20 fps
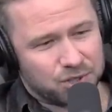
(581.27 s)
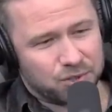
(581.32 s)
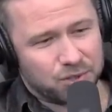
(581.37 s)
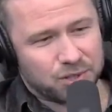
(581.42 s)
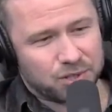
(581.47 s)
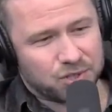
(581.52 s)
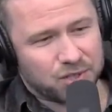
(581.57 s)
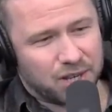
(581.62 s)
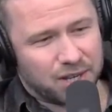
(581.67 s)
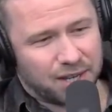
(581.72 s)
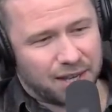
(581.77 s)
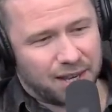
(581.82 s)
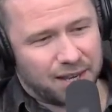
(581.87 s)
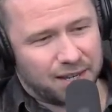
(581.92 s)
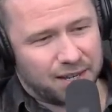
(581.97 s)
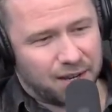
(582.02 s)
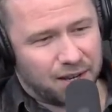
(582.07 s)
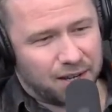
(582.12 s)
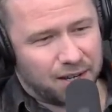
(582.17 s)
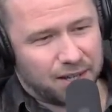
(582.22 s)
looks like
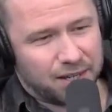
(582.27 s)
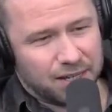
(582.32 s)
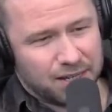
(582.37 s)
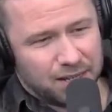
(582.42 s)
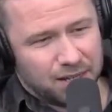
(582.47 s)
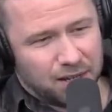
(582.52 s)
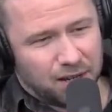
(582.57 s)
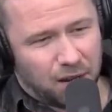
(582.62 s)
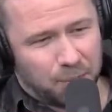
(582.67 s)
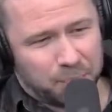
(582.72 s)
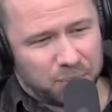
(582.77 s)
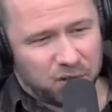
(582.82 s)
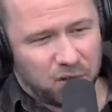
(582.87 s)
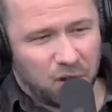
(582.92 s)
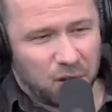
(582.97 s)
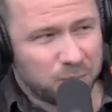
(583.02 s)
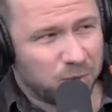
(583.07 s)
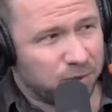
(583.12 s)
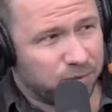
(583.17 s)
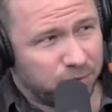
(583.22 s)
a
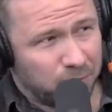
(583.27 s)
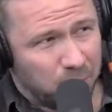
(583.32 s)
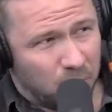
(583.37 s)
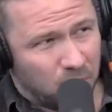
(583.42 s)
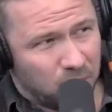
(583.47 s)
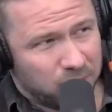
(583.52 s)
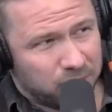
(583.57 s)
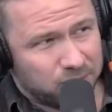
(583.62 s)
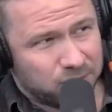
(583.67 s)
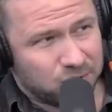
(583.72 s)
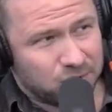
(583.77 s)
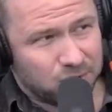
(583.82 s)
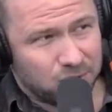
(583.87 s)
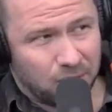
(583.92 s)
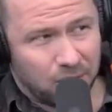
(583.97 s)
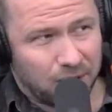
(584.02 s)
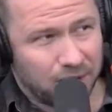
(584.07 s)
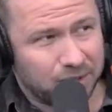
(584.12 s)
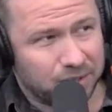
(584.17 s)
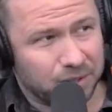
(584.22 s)
plumber from
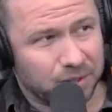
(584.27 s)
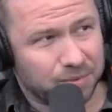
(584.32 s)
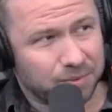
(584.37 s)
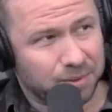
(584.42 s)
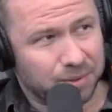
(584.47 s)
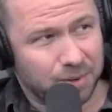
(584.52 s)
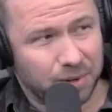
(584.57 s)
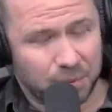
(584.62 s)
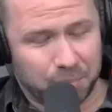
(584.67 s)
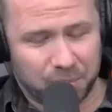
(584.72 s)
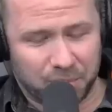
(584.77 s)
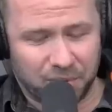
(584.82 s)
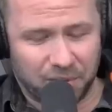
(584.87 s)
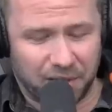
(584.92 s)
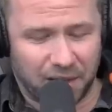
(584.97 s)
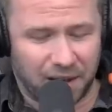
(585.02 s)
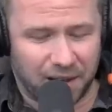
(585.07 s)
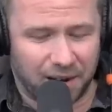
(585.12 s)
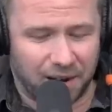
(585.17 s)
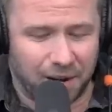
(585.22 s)
Arkansas. I don't know if you want to
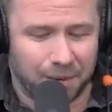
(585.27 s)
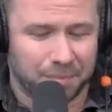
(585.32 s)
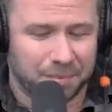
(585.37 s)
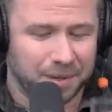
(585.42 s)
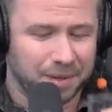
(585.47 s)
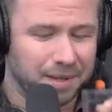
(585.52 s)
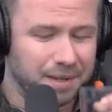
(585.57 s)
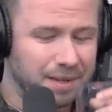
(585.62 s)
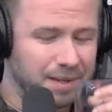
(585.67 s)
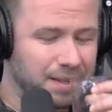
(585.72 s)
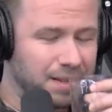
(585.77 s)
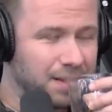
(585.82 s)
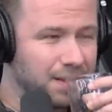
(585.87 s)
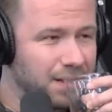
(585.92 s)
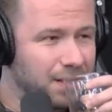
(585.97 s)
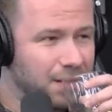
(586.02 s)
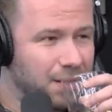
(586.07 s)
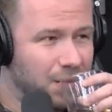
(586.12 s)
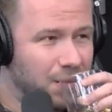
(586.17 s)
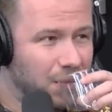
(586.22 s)
pull that up. It's
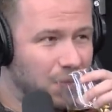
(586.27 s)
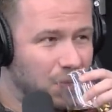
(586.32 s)
bad,